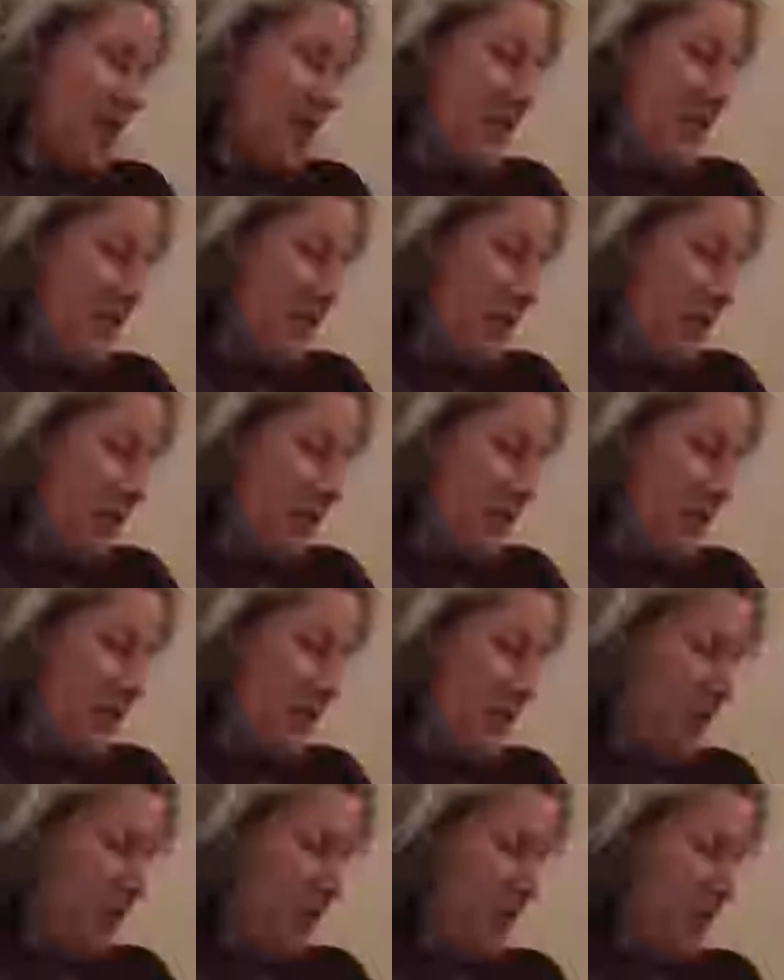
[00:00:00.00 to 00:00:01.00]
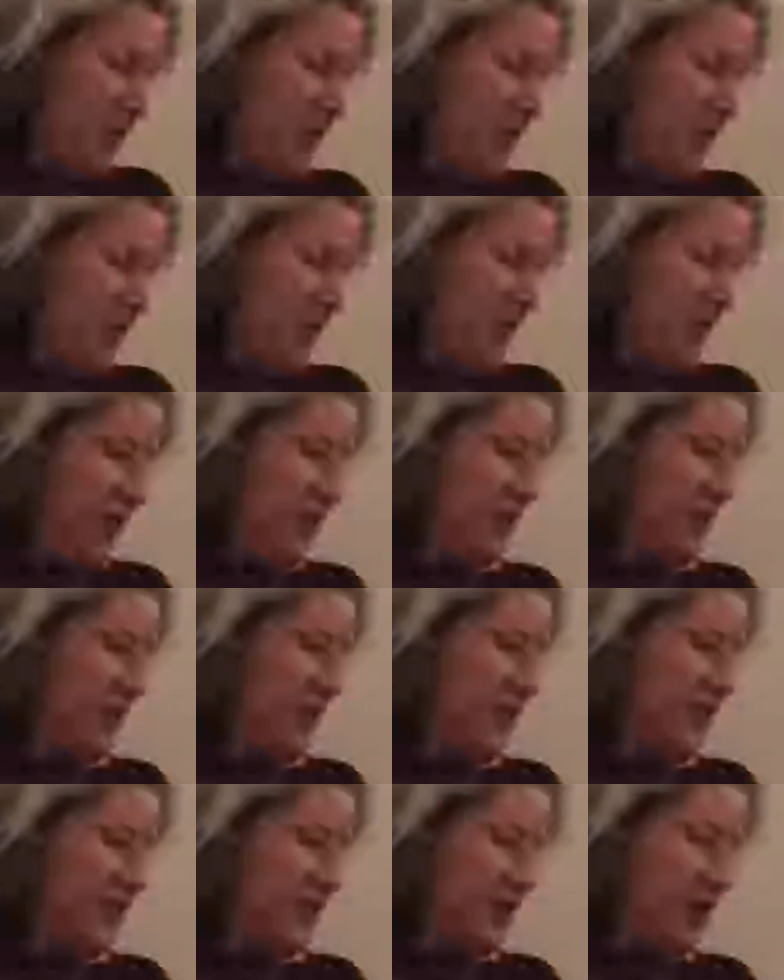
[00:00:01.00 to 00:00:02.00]
of my
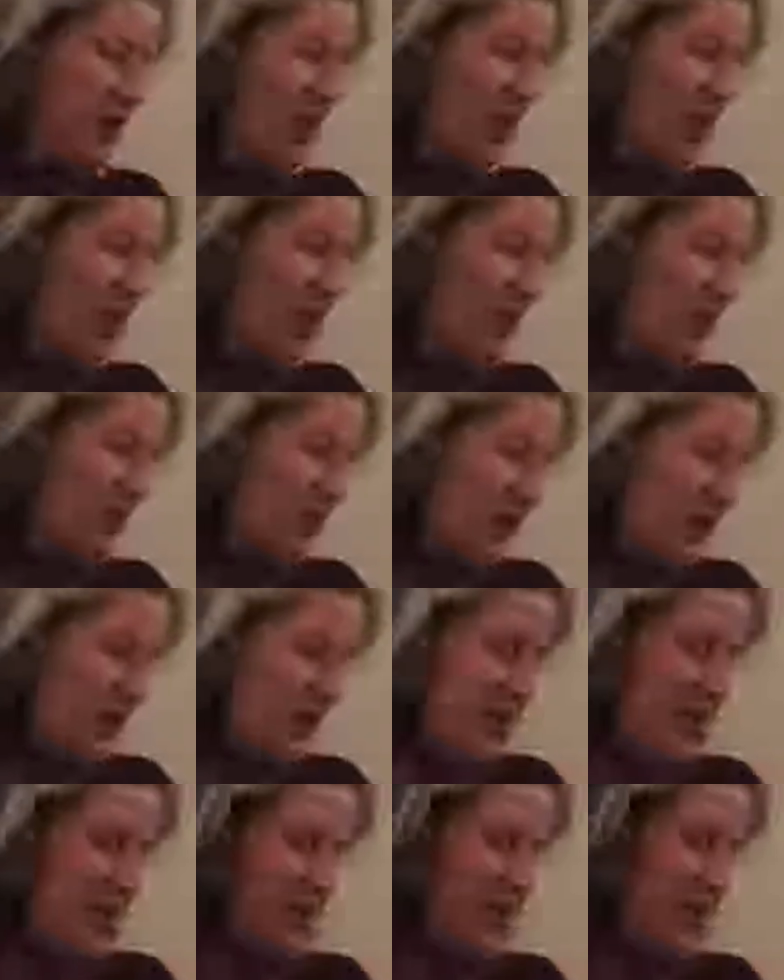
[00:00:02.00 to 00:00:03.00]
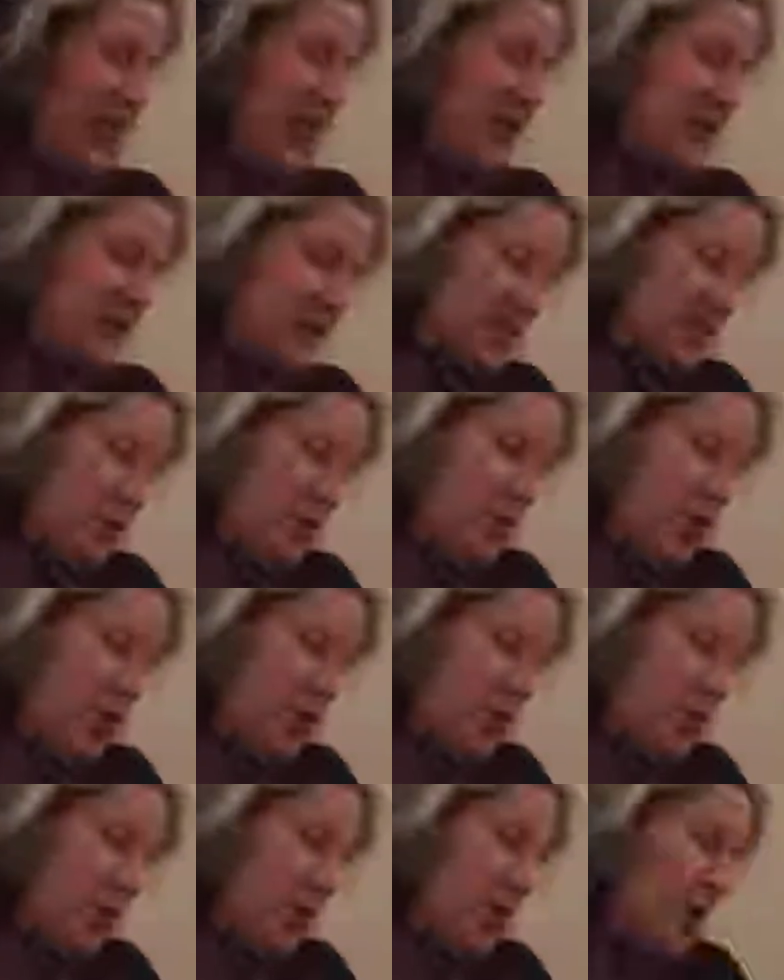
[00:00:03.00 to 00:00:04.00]
skull. That sword
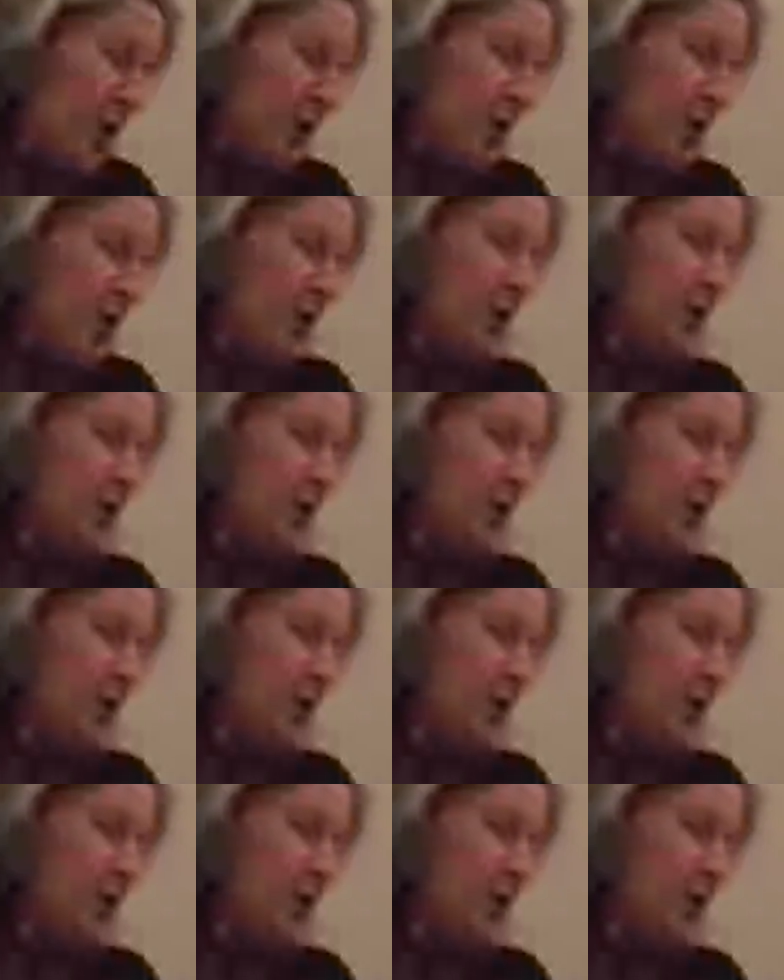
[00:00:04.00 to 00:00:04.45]
being pulled